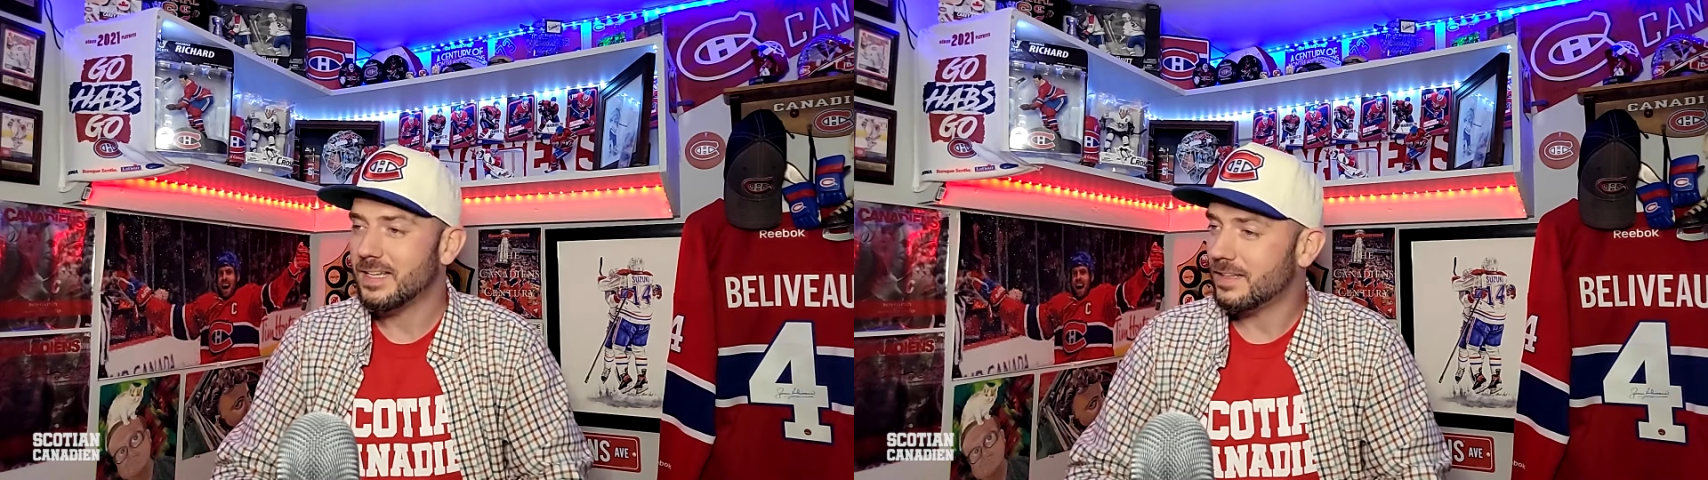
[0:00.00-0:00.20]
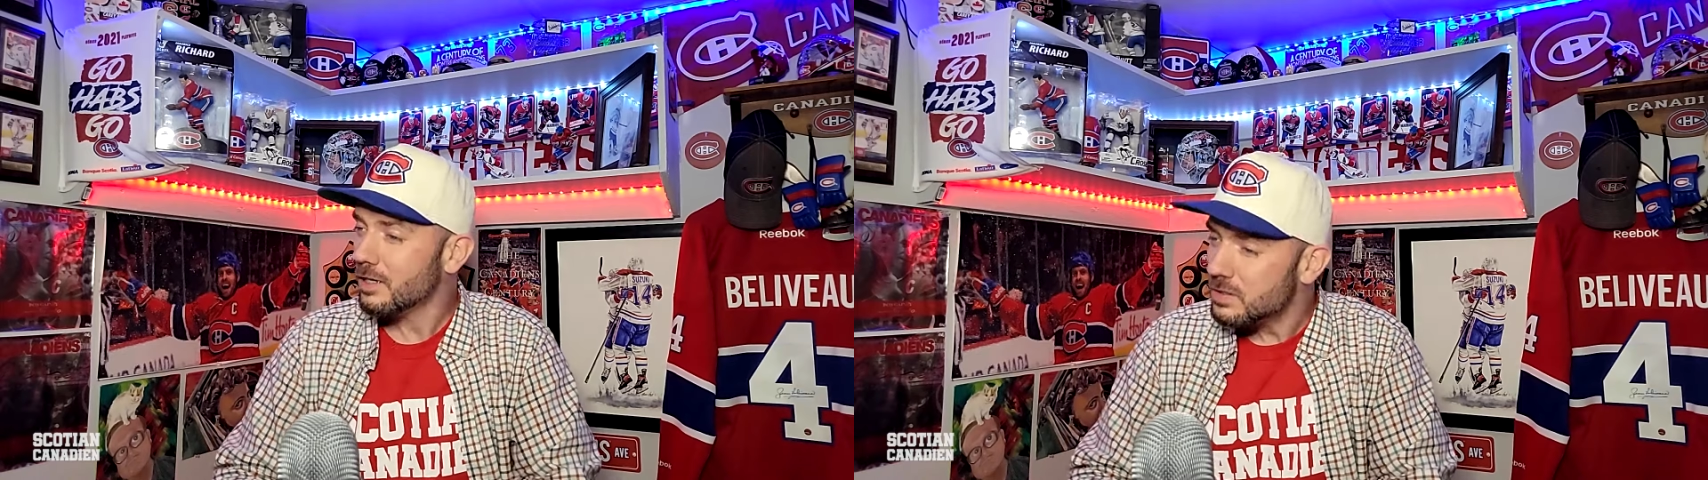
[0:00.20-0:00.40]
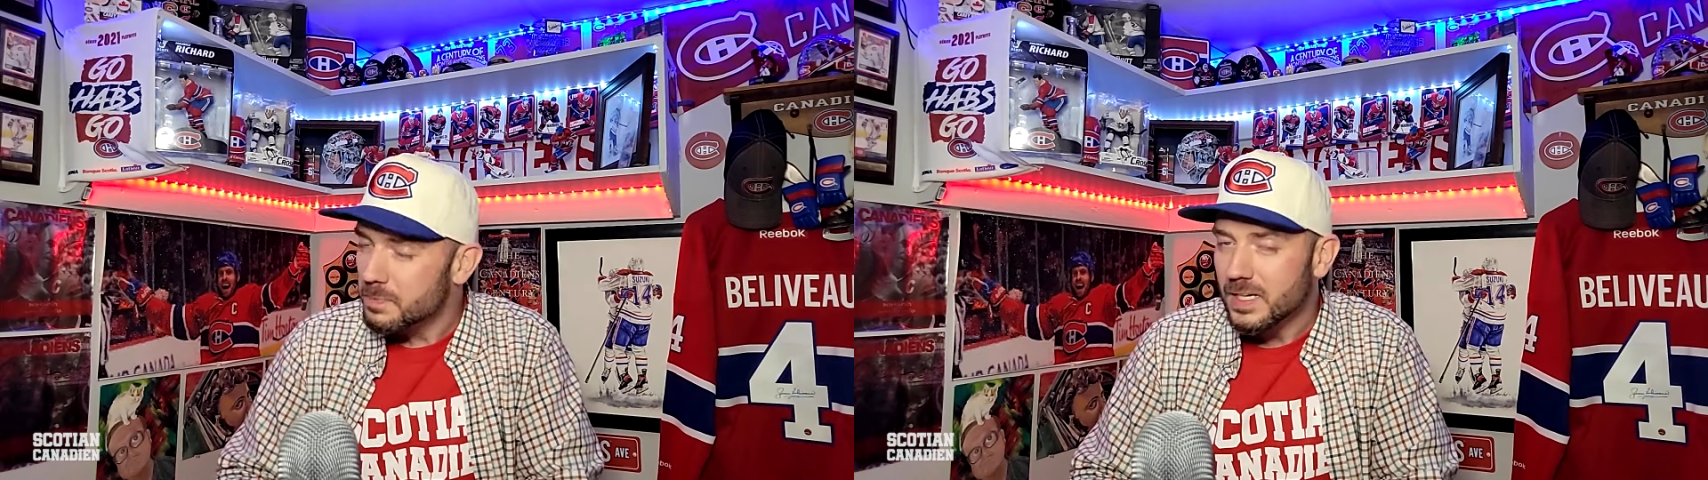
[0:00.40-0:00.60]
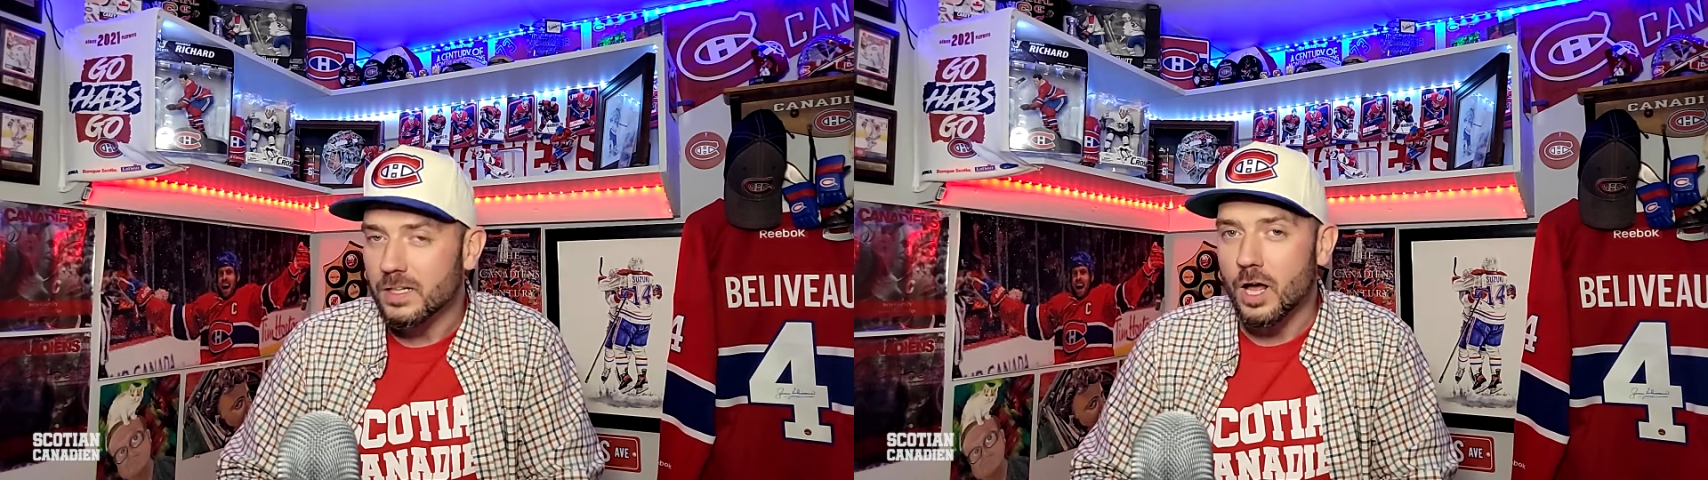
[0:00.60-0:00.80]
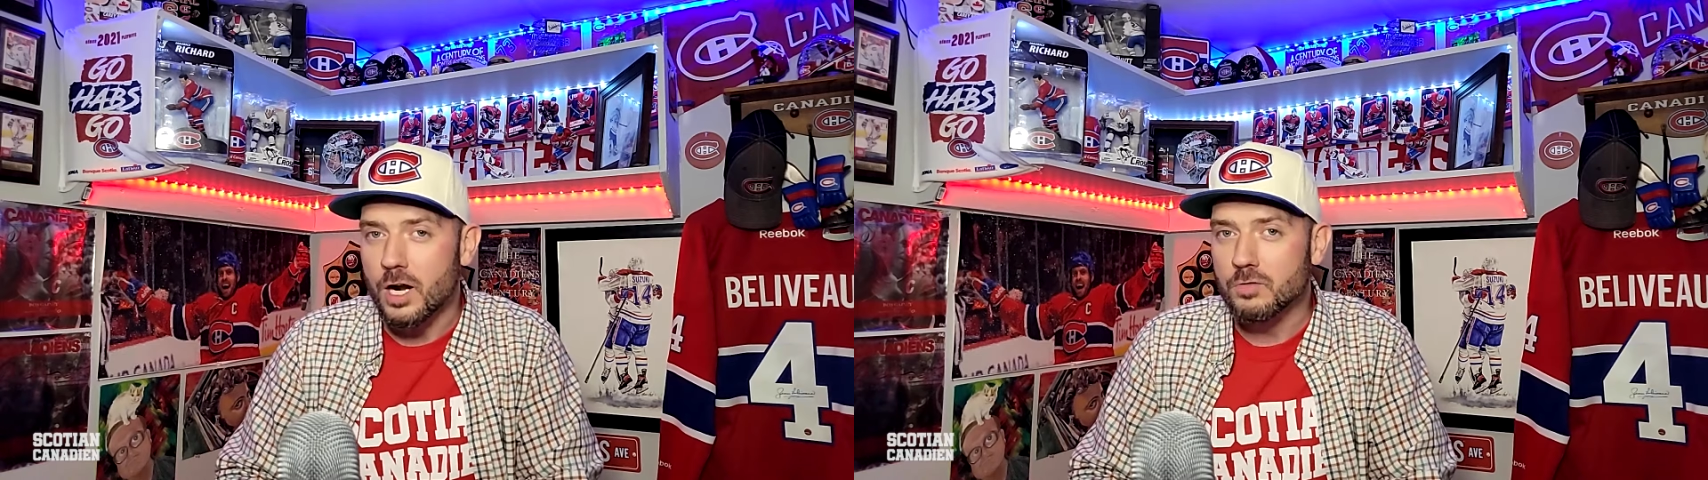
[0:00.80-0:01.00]
there's been
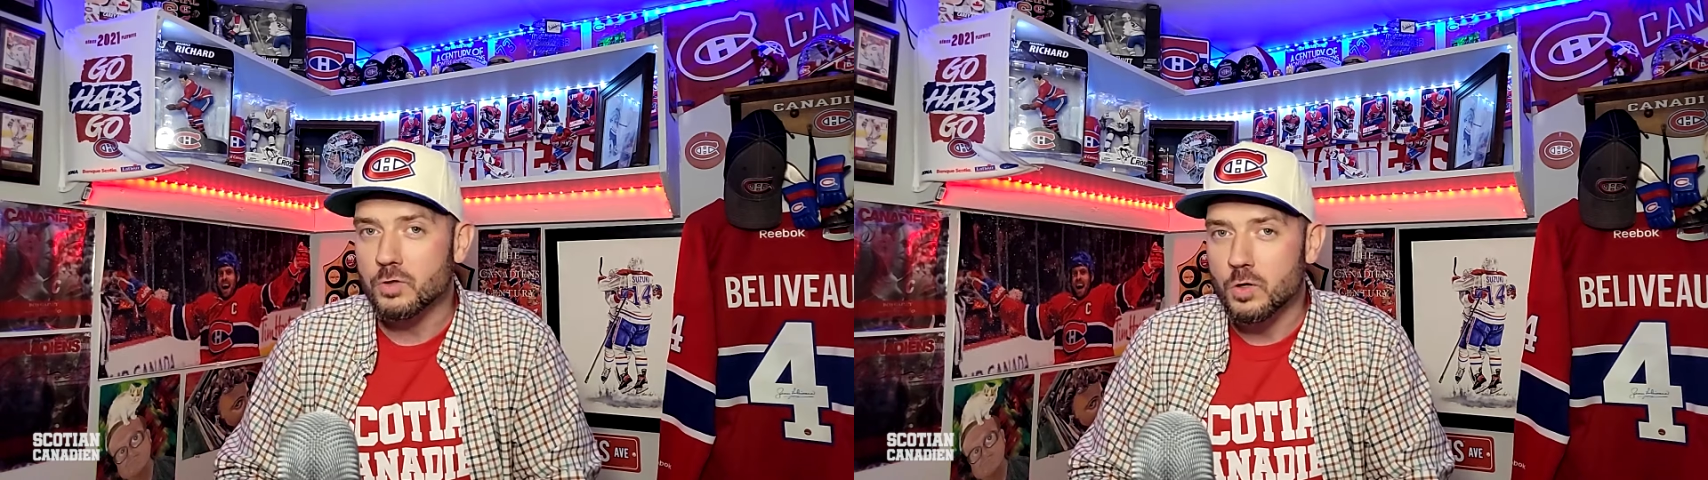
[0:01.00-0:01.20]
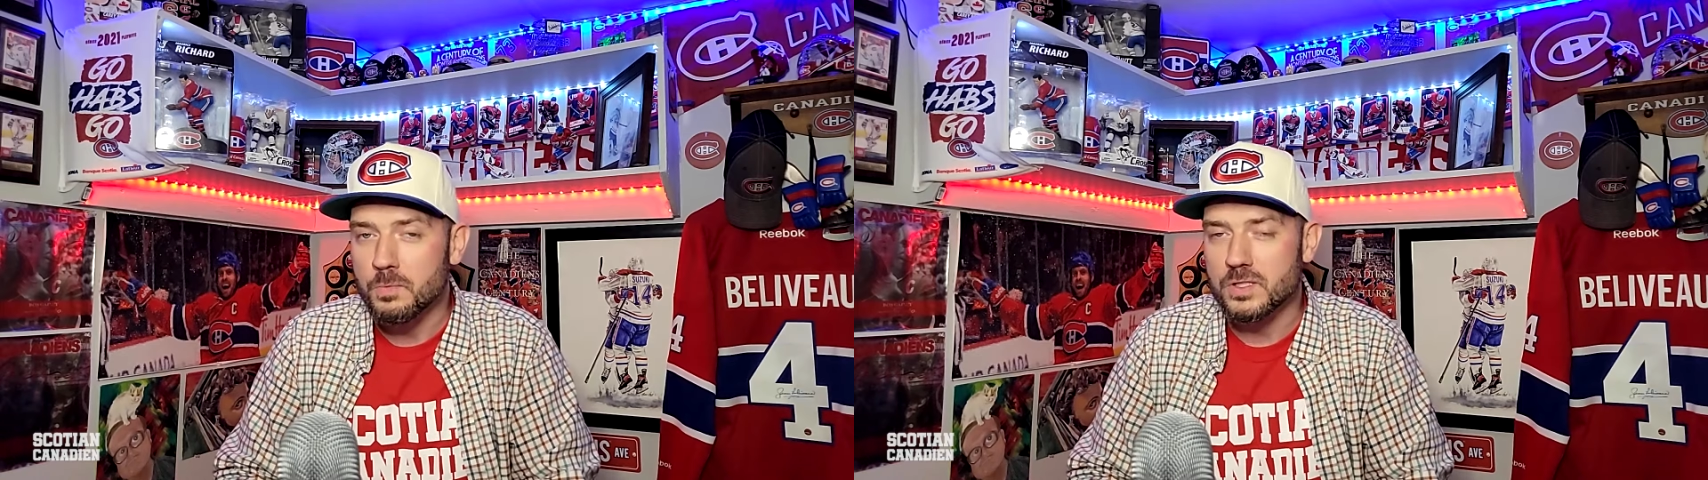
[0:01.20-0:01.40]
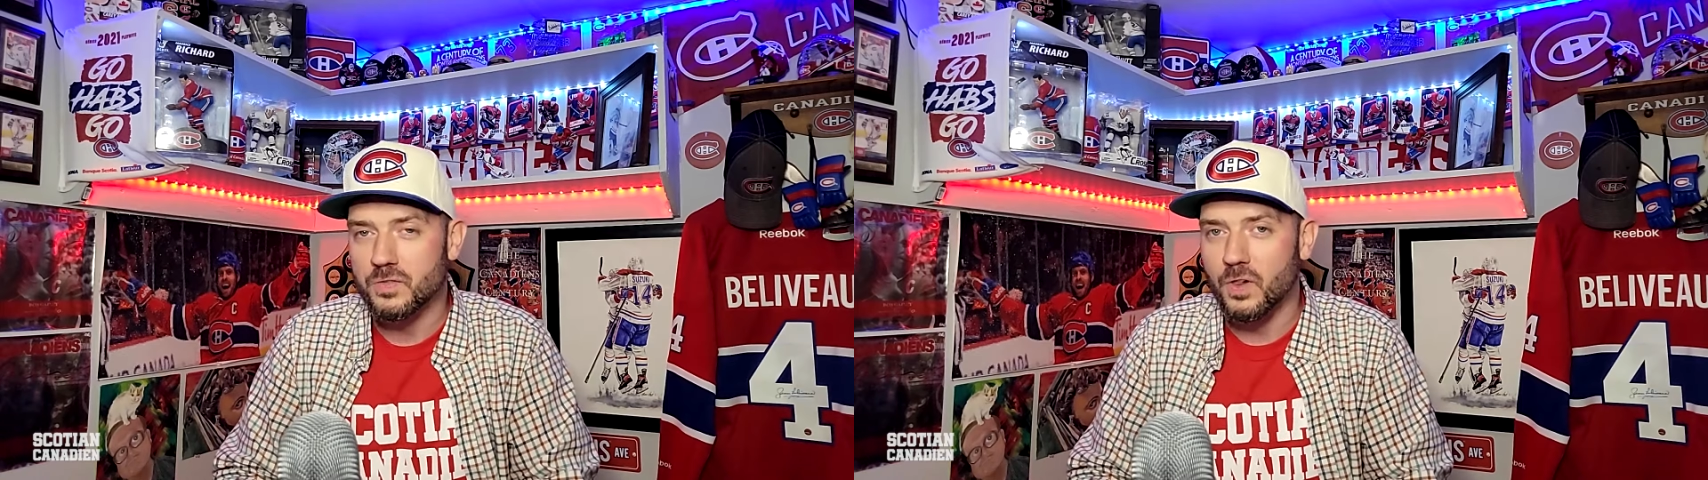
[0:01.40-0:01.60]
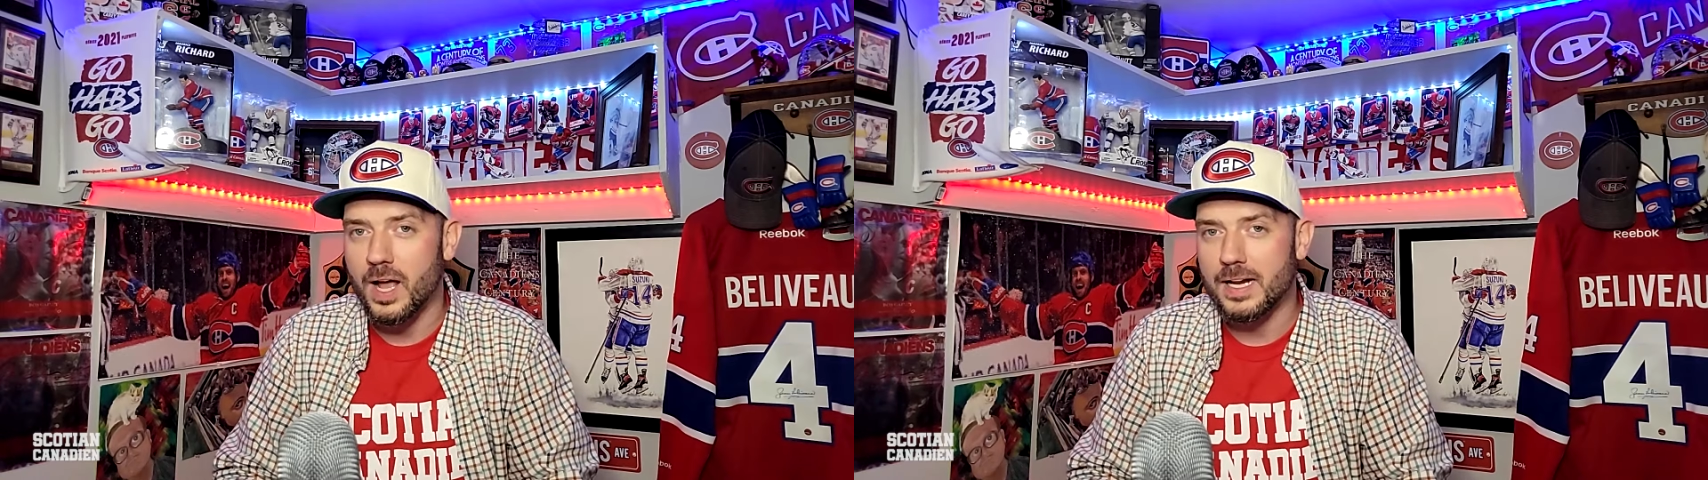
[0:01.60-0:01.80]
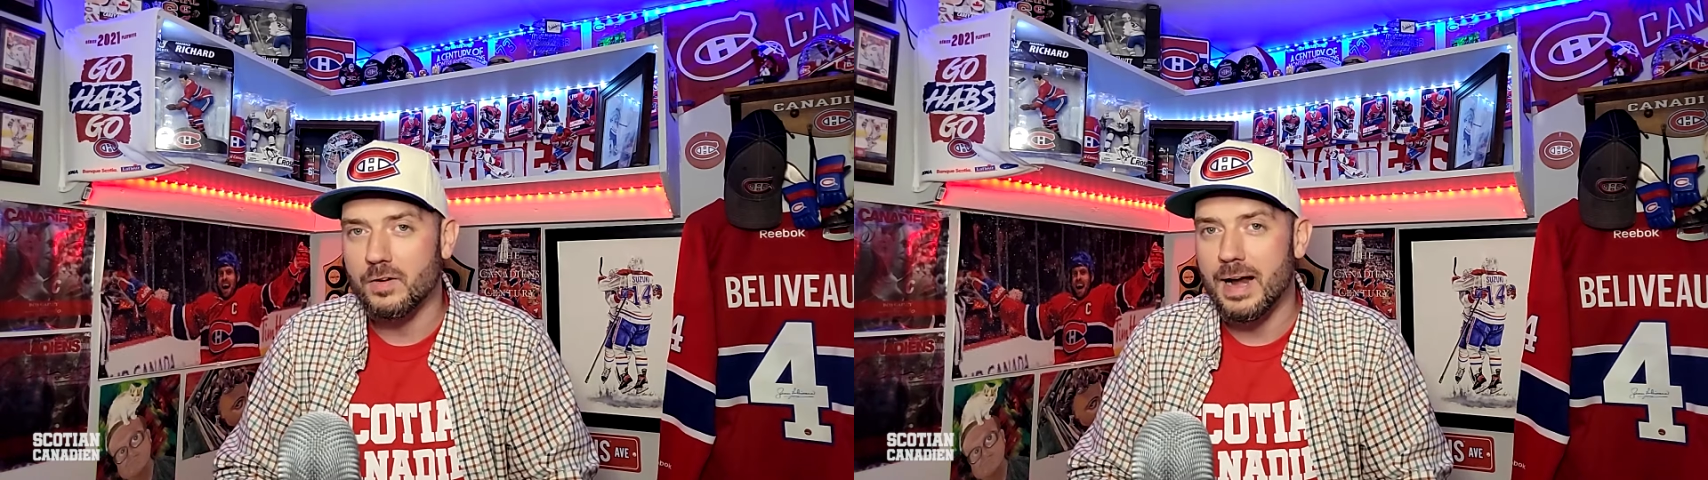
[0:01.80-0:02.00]
a lot of rumors flying